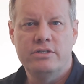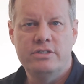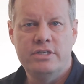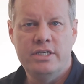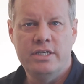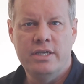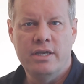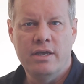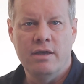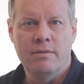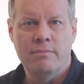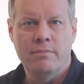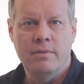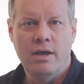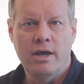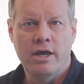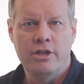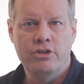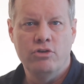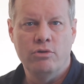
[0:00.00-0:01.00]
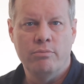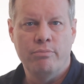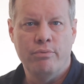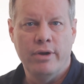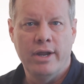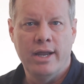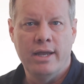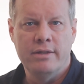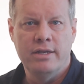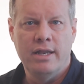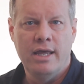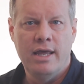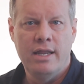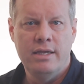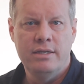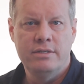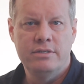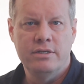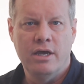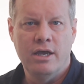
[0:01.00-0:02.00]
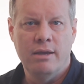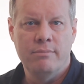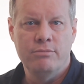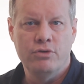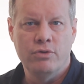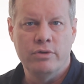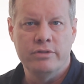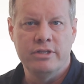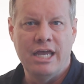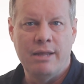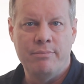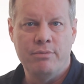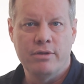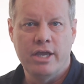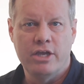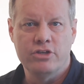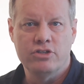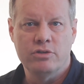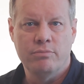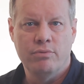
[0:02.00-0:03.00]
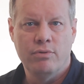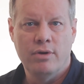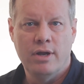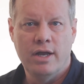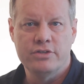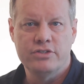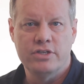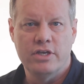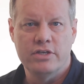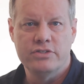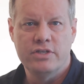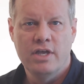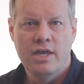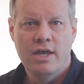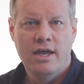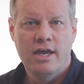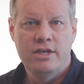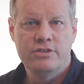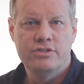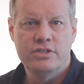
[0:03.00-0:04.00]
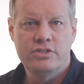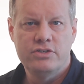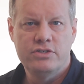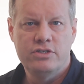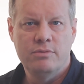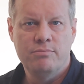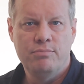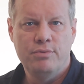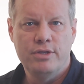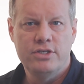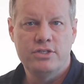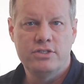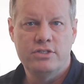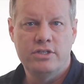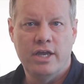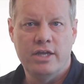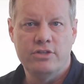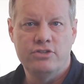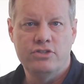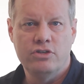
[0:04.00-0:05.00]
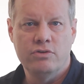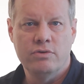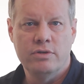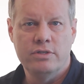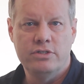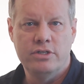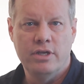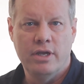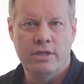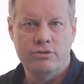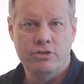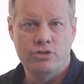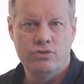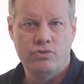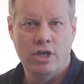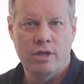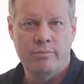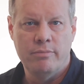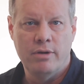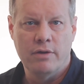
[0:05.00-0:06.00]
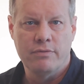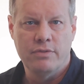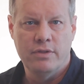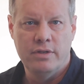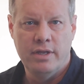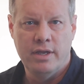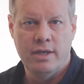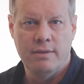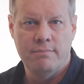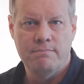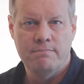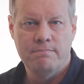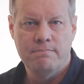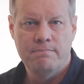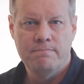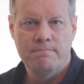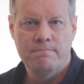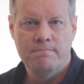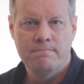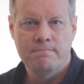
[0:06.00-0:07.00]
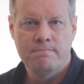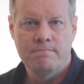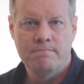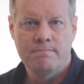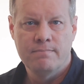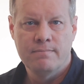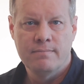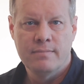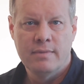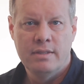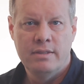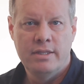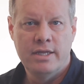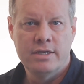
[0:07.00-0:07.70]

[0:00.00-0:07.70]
a TM on your brand at any time during the application process, as this simply states your intent to trademark the name.